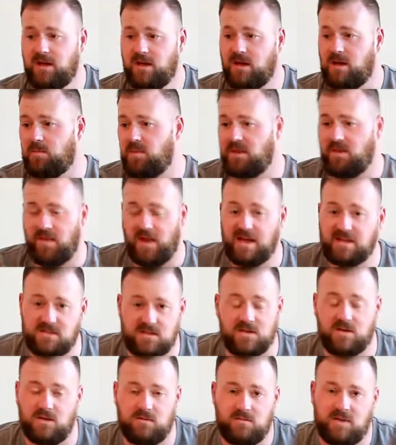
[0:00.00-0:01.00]
I mean, that's
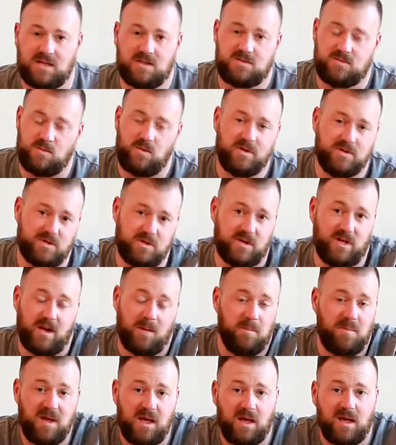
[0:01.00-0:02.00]
what you're going
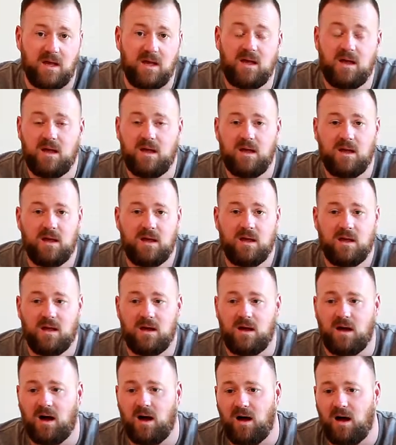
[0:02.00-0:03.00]
to be.
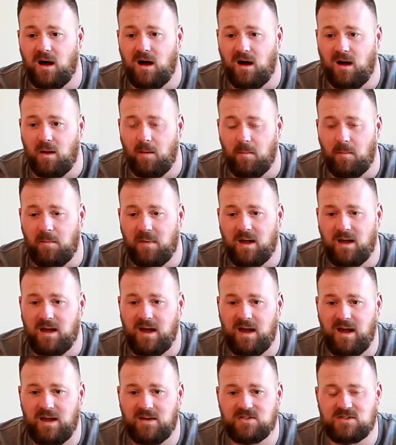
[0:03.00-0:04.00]

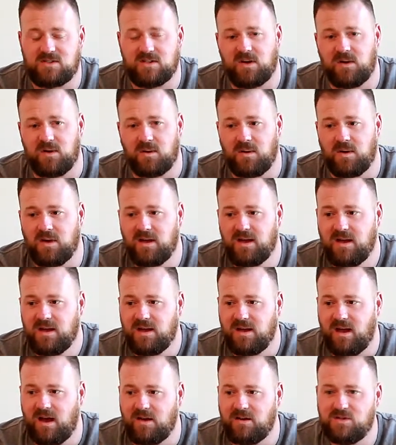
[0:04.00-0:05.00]
And so
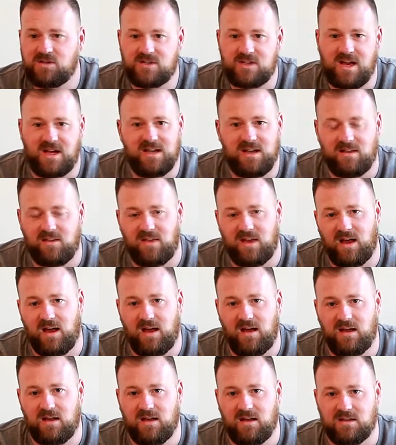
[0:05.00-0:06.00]
understanding
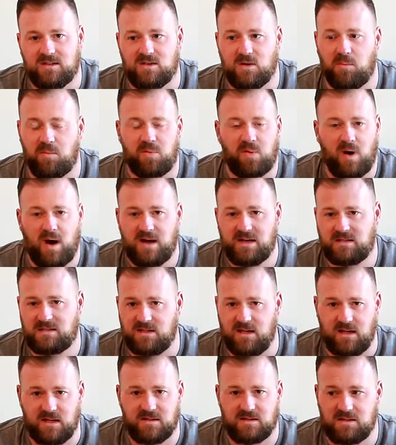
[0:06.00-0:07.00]
that it's a
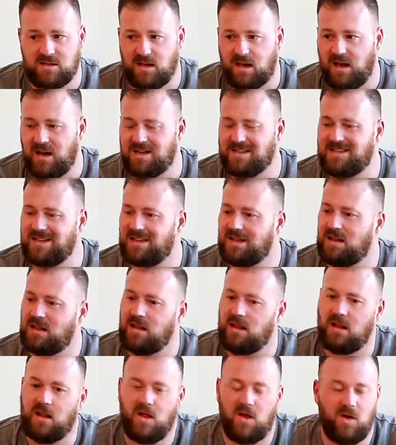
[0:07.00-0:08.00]
process, and it's a
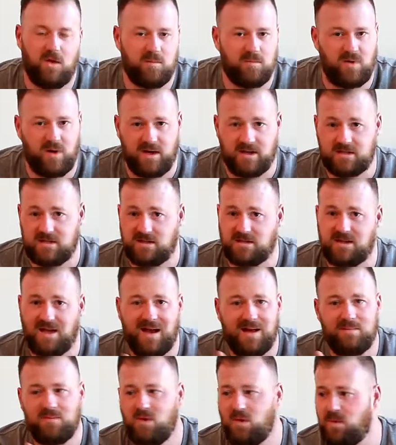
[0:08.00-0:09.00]
long process.
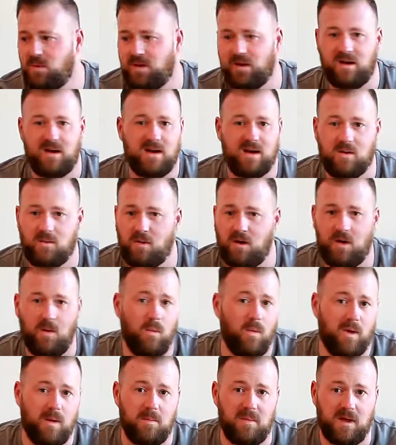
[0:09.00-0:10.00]
I'm nowhere near where I
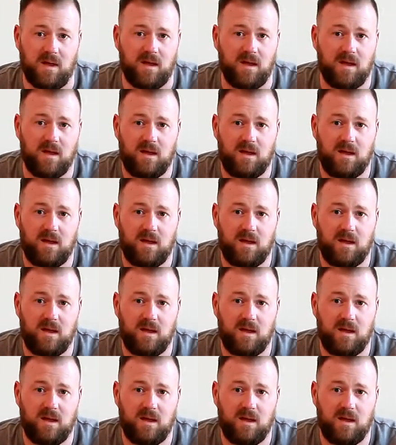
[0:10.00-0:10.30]
want to be.